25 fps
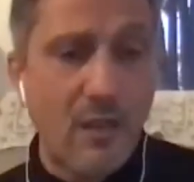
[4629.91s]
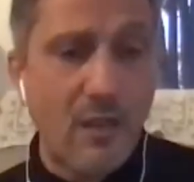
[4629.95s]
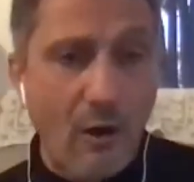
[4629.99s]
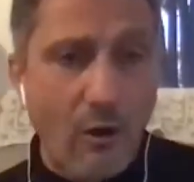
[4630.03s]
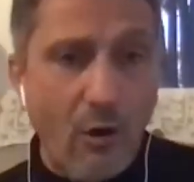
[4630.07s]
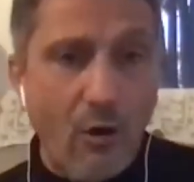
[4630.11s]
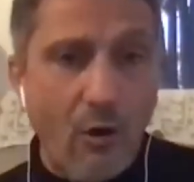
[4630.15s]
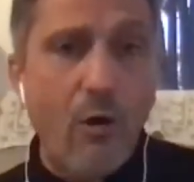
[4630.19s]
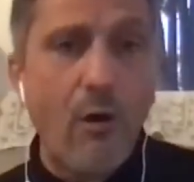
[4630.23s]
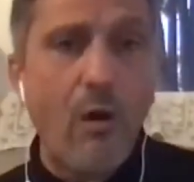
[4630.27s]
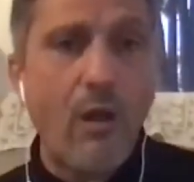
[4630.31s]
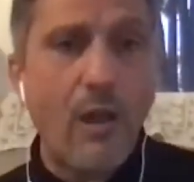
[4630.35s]
They
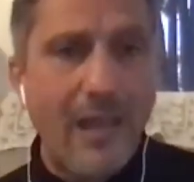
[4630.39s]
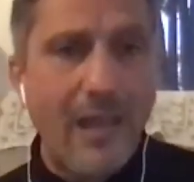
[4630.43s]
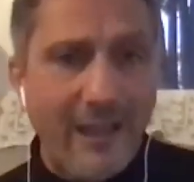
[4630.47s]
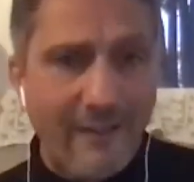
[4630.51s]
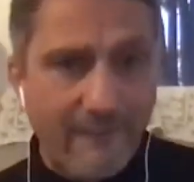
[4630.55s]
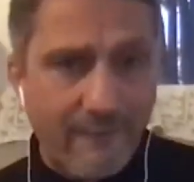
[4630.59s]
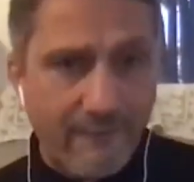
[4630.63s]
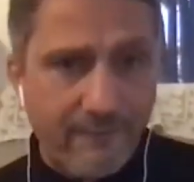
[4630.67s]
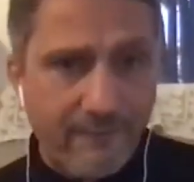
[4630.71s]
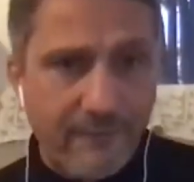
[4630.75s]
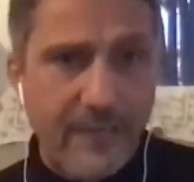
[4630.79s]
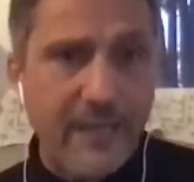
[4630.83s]
all
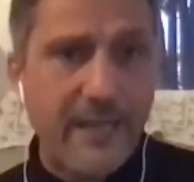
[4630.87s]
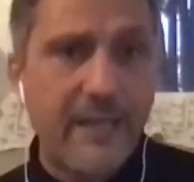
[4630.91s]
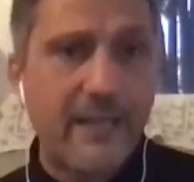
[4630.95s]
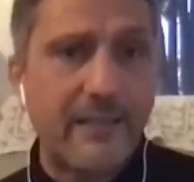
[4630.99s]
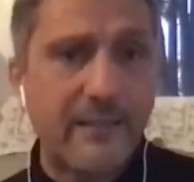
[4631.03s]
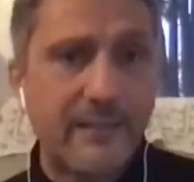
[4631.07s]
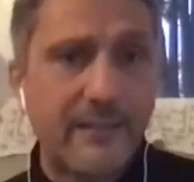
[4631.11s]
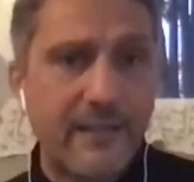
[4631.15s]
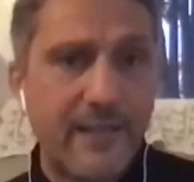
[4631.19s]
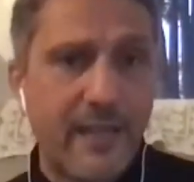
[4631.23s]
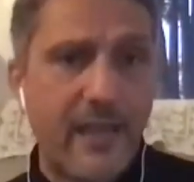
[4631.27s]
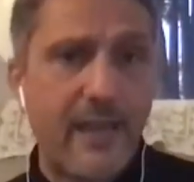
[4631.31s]
have
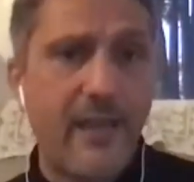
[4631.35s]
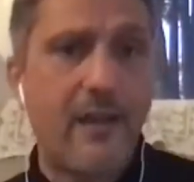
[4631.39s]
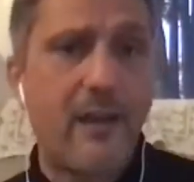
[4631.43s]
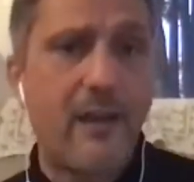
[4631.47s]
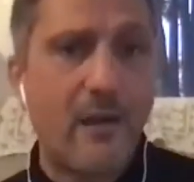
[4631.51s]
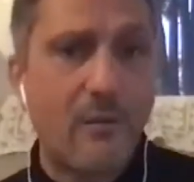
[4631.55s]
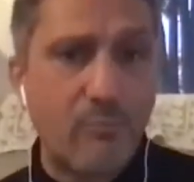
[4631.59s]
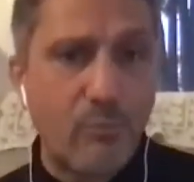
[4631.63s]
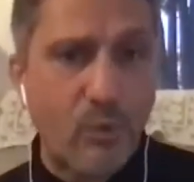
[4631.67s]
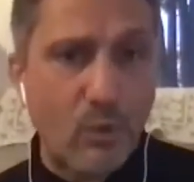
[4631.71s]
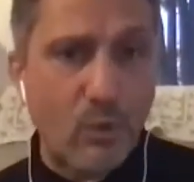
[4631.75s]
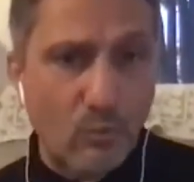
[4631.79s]
failed the
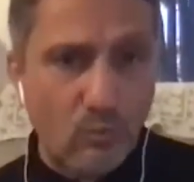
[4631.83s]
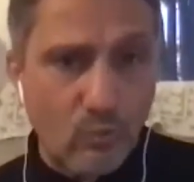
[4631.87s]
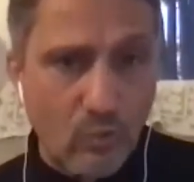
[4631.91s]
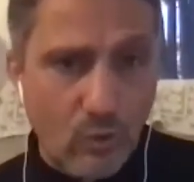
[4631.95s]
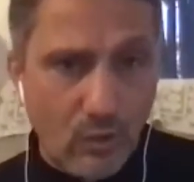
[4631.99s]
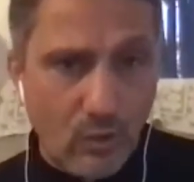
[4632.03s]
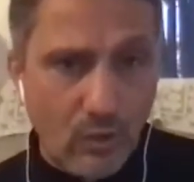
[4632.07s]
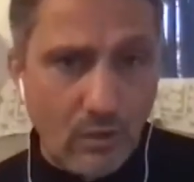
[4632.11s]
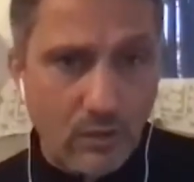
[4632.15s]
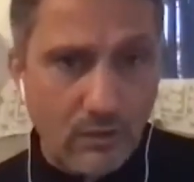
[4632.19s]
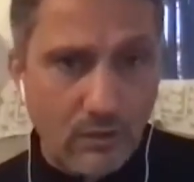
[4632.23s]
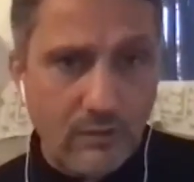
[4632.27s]
Arab
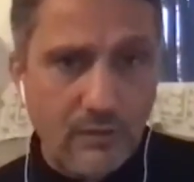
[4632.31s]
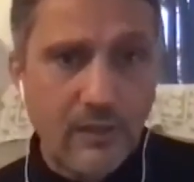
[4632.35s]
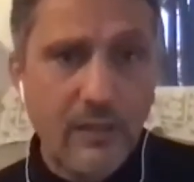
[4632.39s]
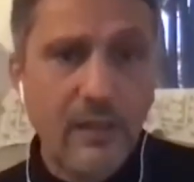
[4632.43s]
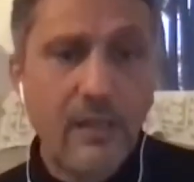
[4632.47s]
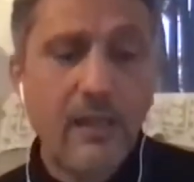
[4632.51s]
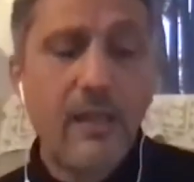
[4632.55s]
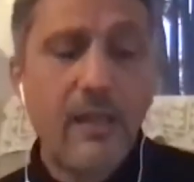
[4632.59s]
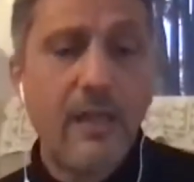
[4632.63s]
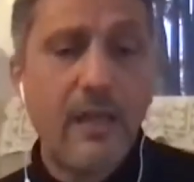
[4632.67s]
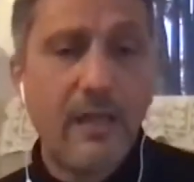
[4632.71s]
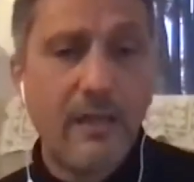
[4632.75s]
world,
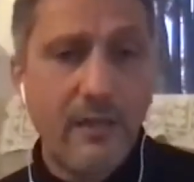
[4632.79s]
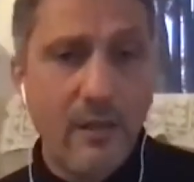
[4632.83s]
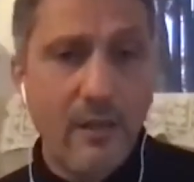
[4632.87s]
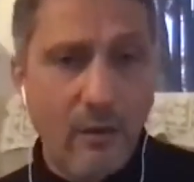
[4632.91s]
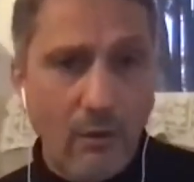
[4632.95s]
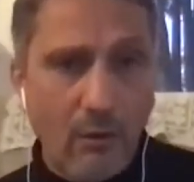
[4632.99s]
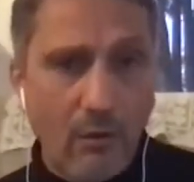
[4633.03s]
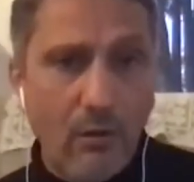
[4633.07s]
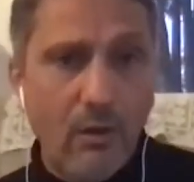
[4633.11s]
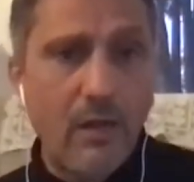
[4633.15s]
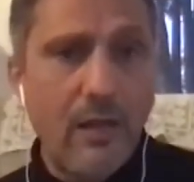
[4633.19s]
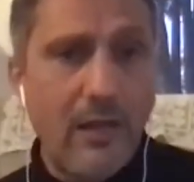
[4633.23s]
and they
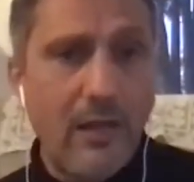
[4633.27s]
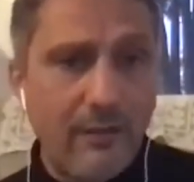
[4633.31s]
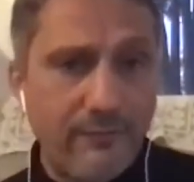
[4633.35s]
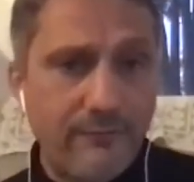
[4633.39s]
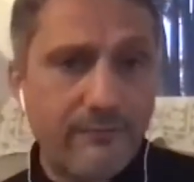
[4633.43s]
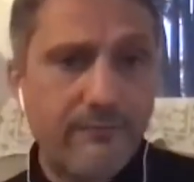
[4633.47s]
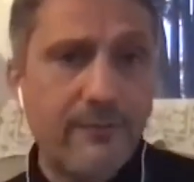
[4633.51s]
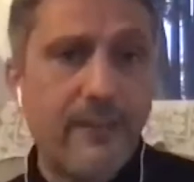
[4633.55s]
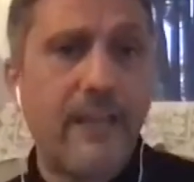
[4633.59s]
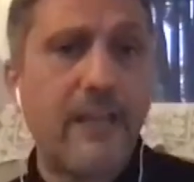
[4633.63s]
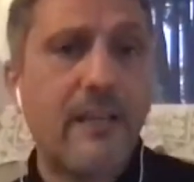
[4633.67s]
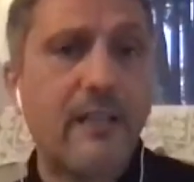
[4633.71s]
all have
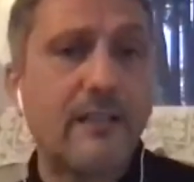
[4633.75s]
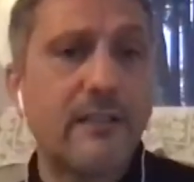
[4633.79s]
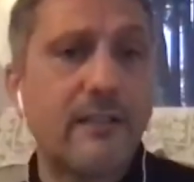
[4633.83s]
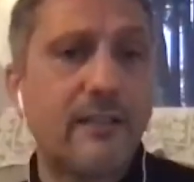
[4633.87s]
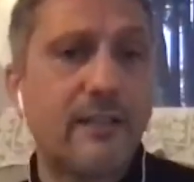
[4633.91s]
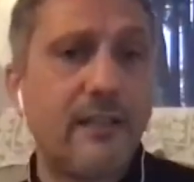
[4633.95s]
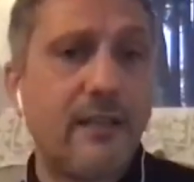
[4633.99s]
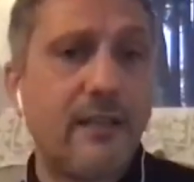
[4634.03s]
failed